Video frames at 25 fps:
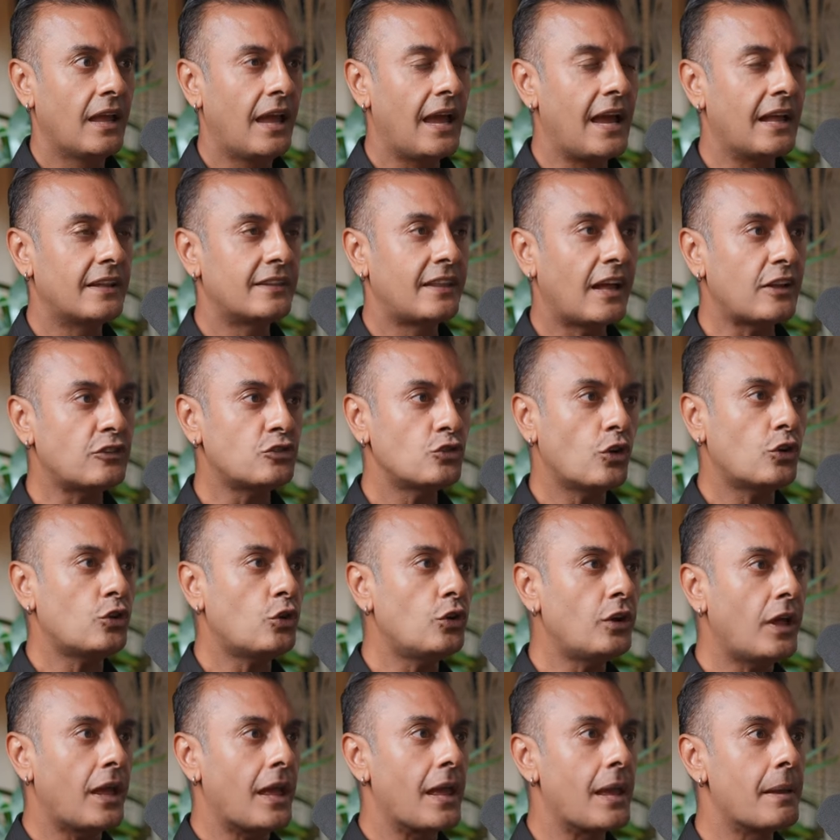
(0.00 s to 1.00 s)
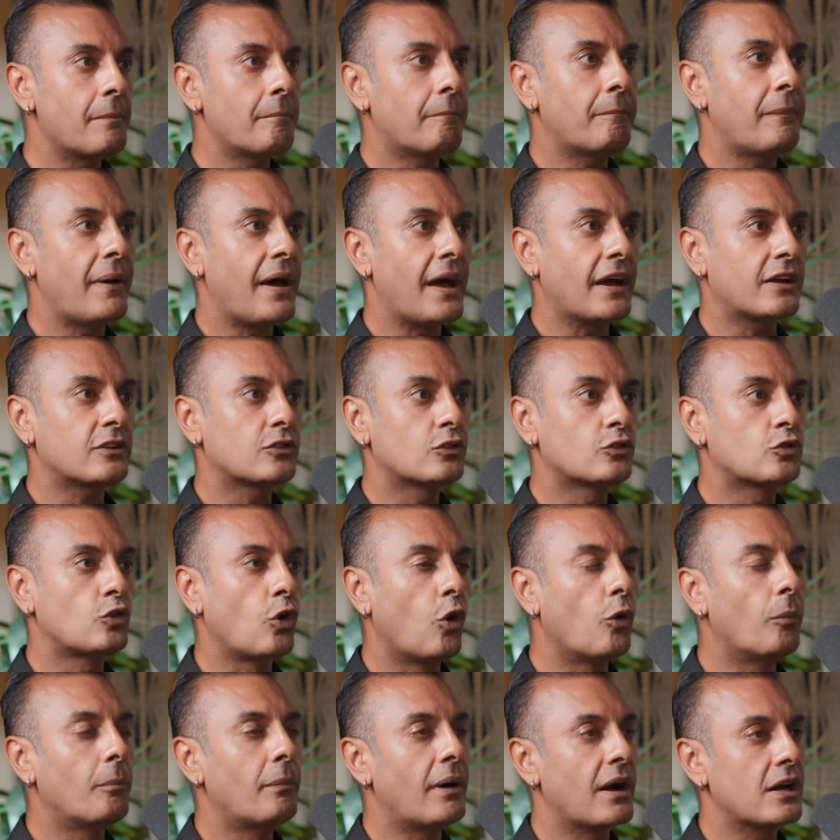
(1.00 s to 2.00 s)
And that's not going to impact
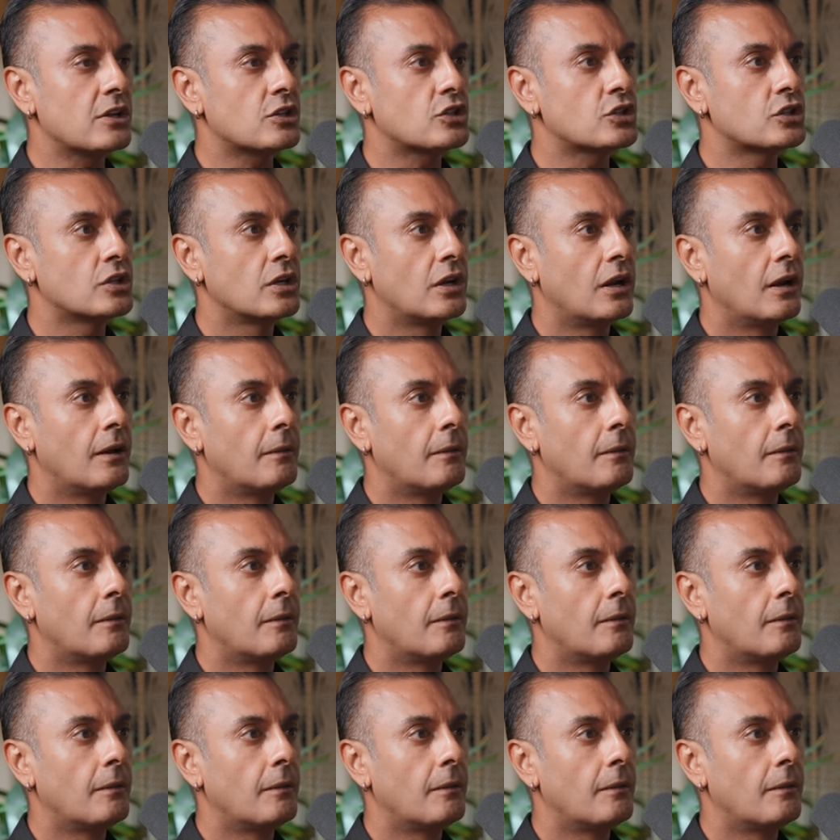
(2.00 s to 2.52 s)
so much